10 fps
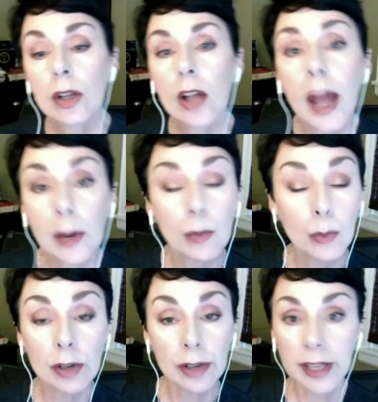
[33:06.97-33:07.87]
And we're
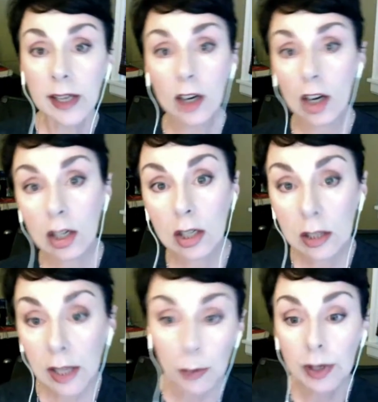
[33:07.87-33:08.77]
here. Like
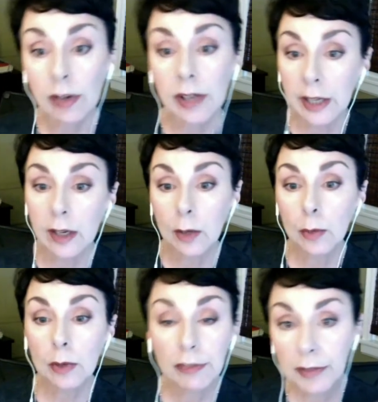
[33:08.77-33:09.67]
we're here. We're
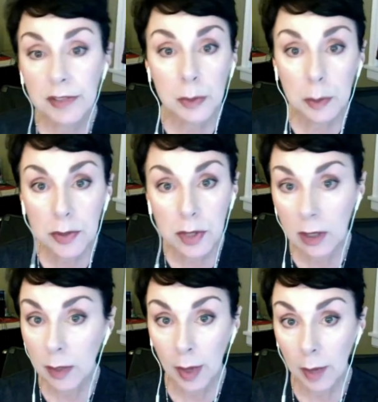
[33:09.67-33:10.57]
51% of the
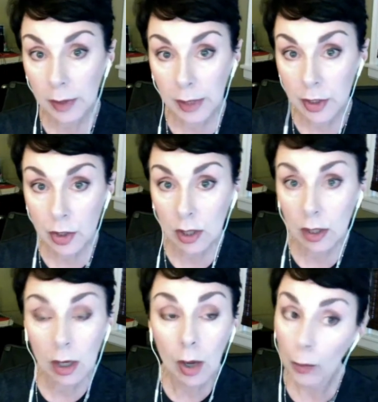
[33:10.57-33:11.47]
population.
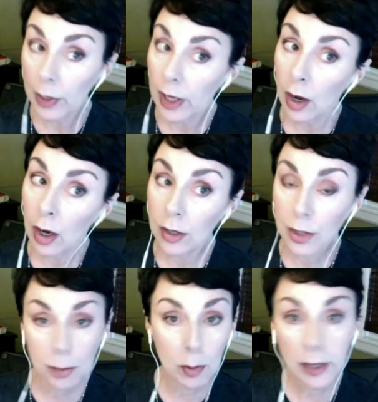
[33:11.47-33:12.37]
We are
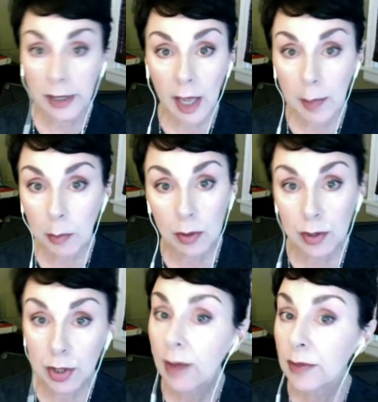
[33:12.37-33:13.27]
smart and capable. So you
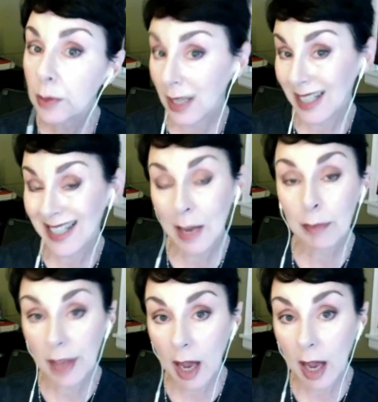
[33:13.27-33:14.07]
have to accept that.